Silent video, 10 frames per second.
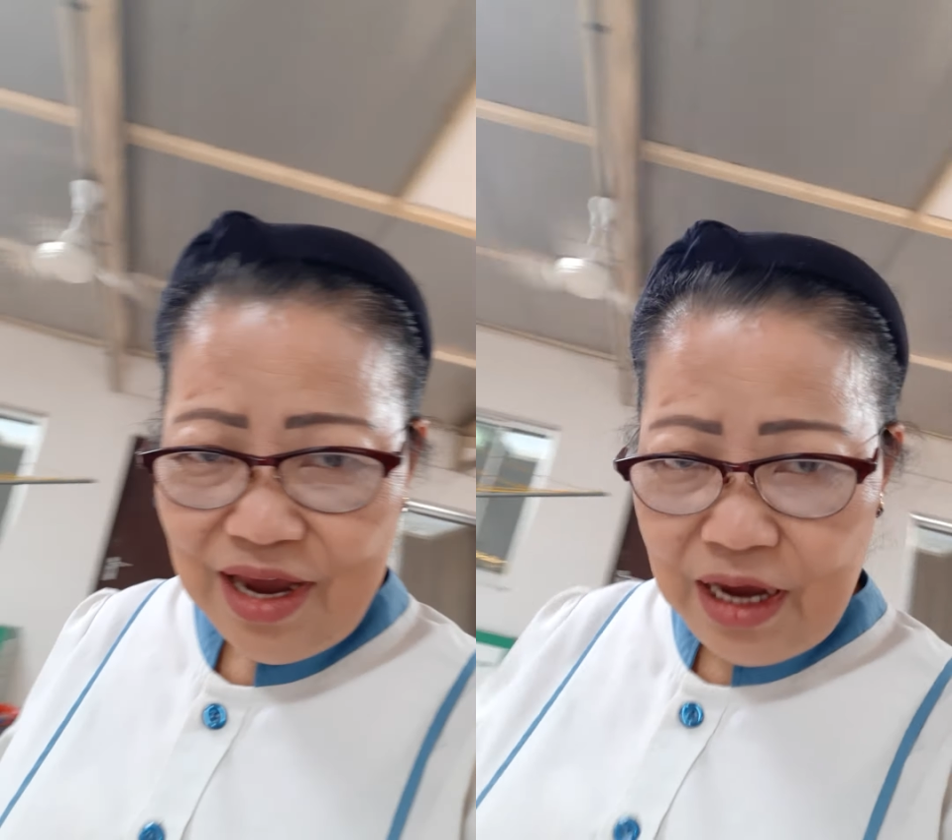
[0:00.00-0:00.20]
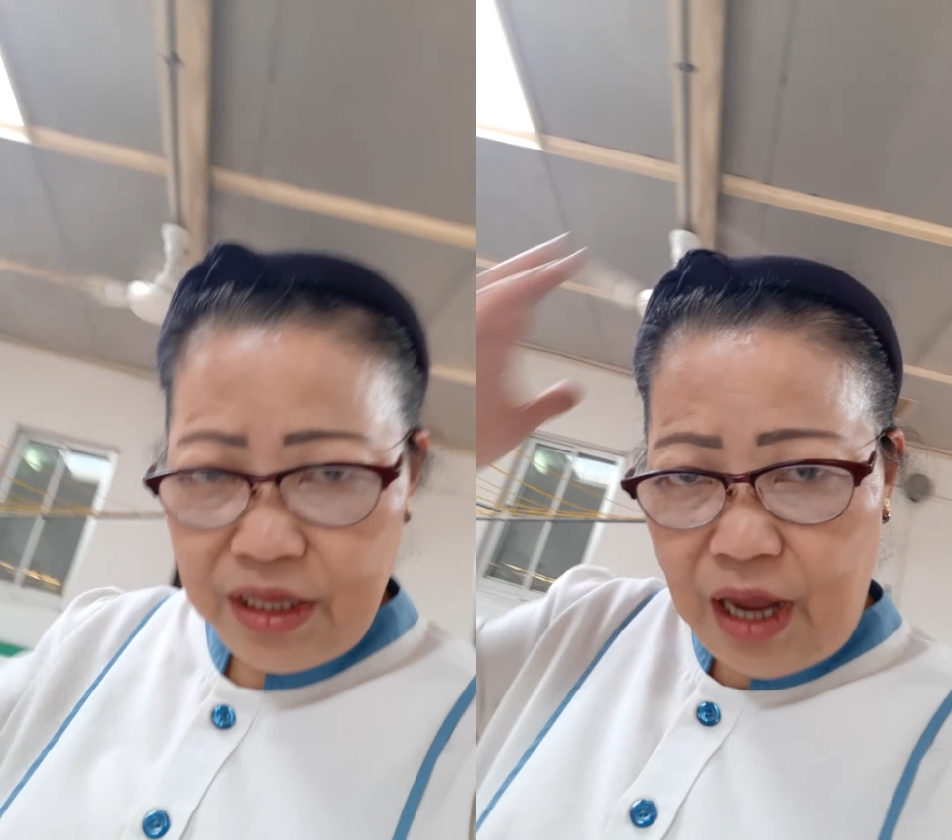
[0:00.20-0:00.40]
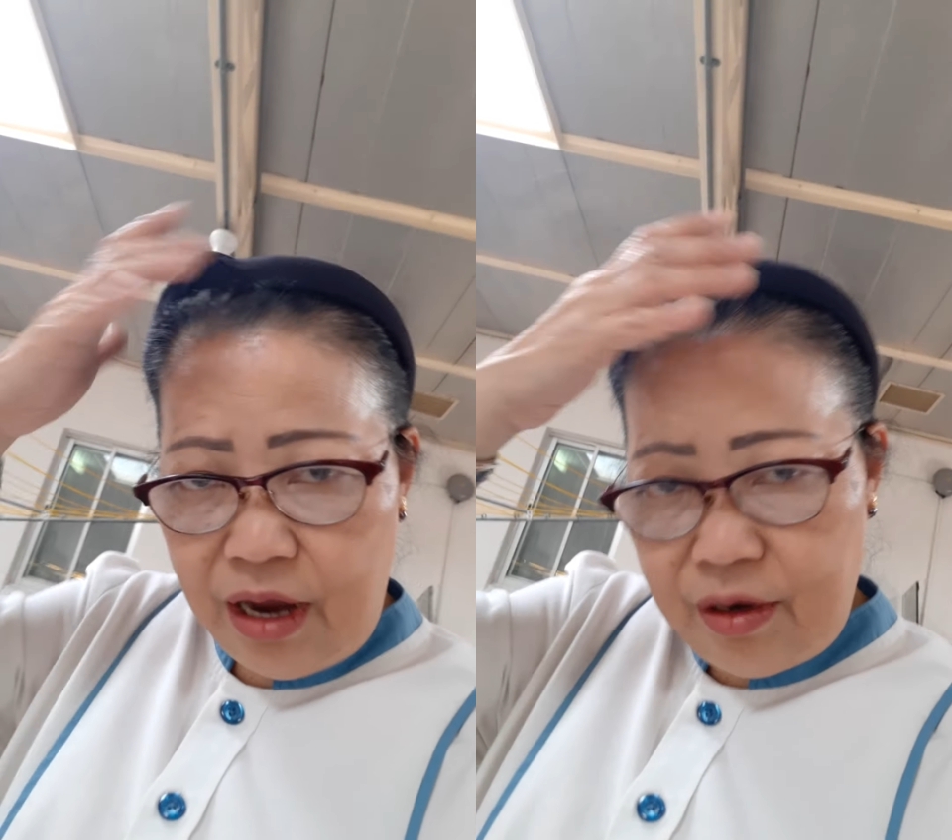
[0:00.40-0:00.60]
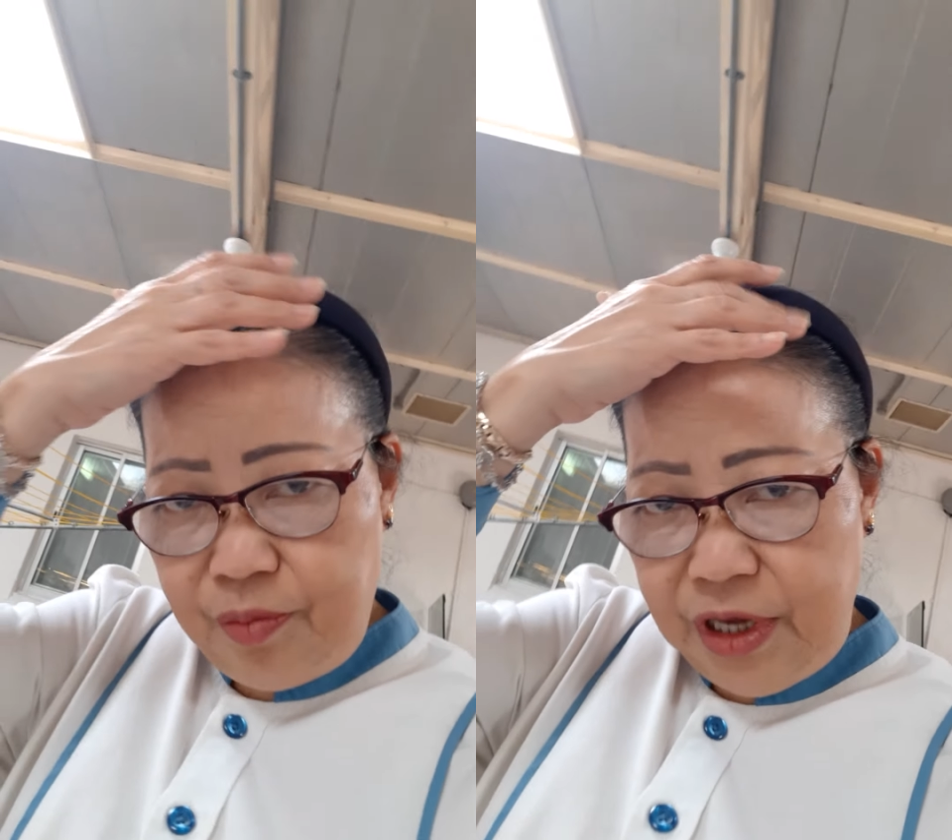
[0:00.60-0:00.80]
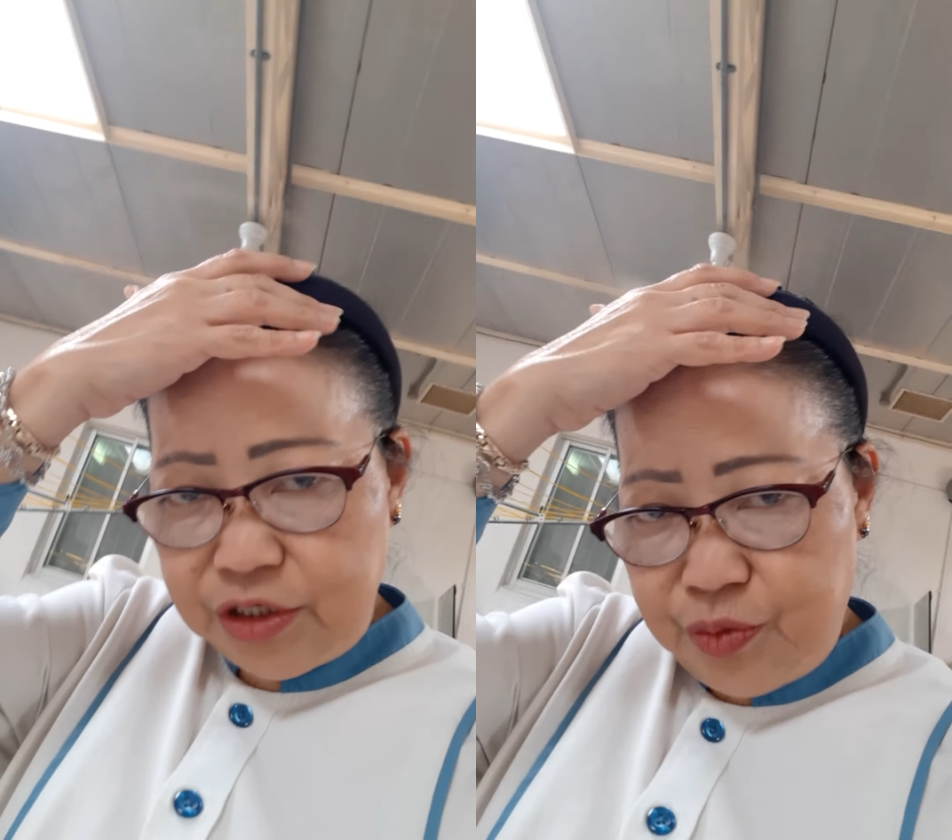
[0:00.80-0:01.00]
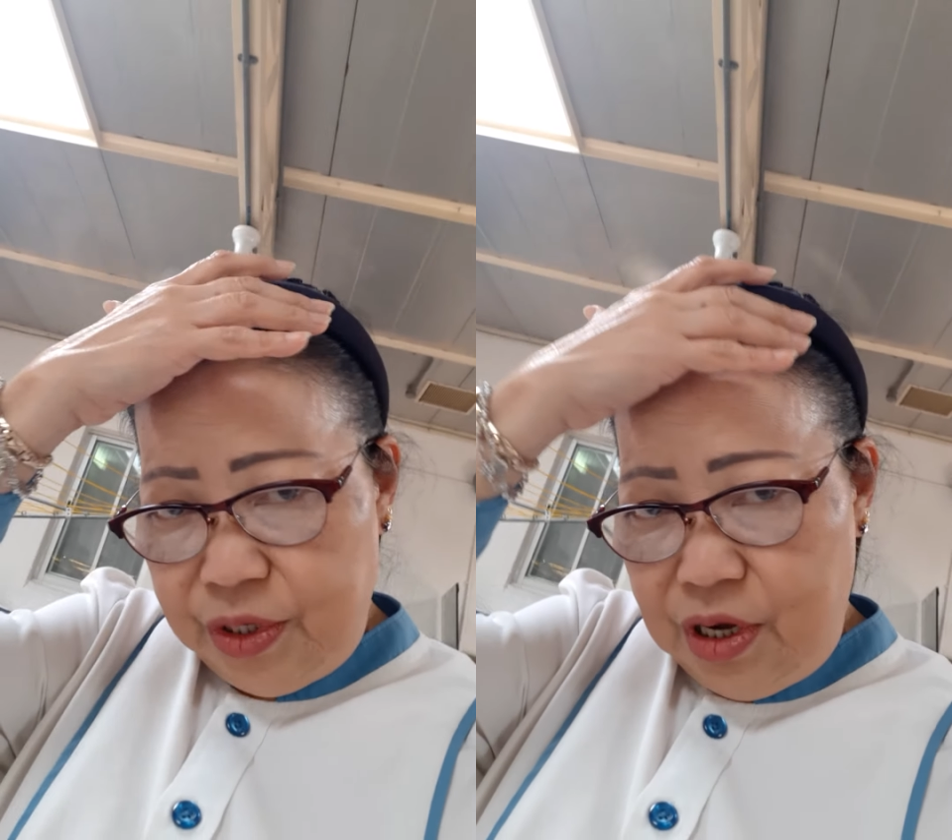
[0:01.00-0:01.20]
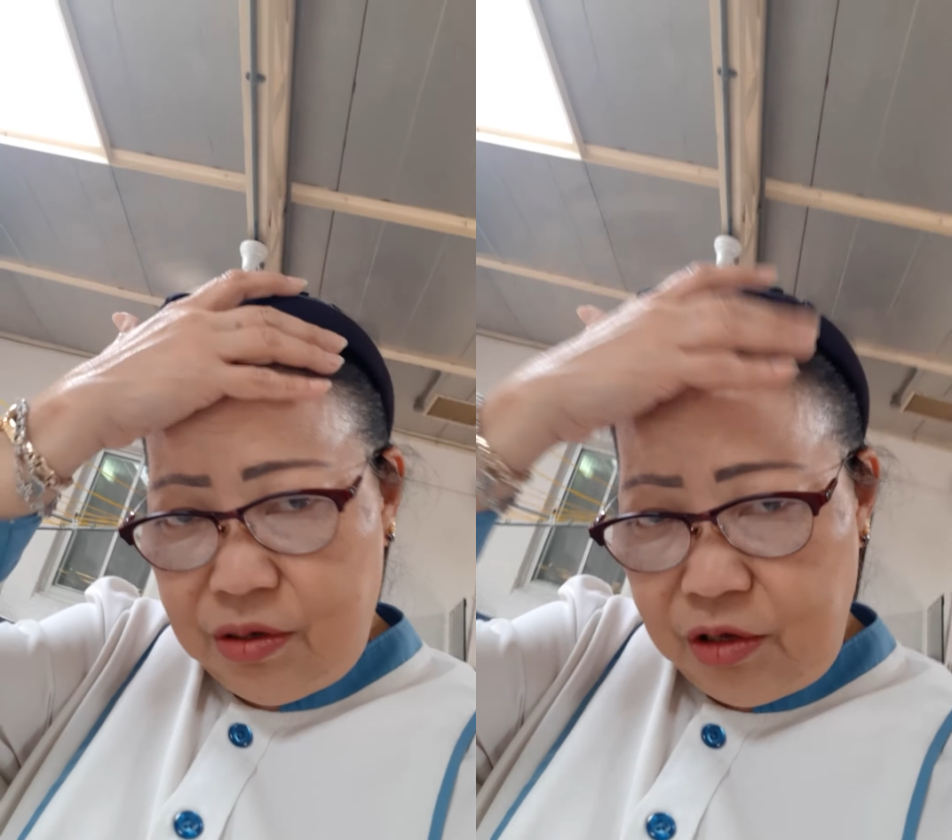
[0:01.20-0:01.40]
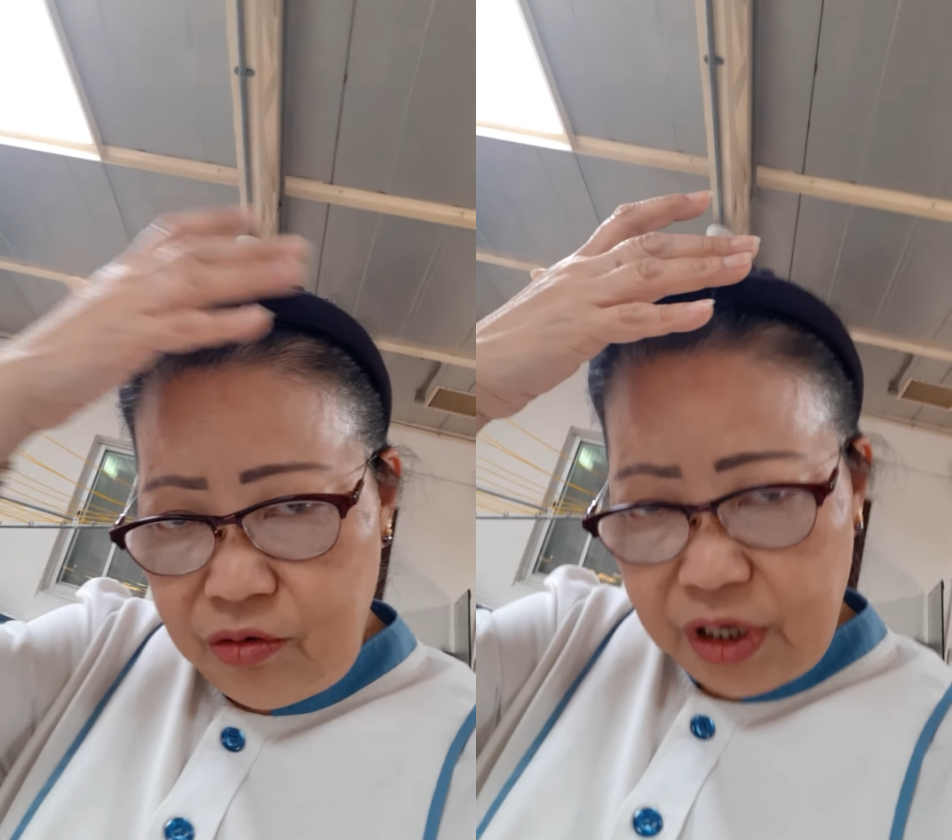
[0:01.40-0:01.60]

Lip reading: And I replace with, look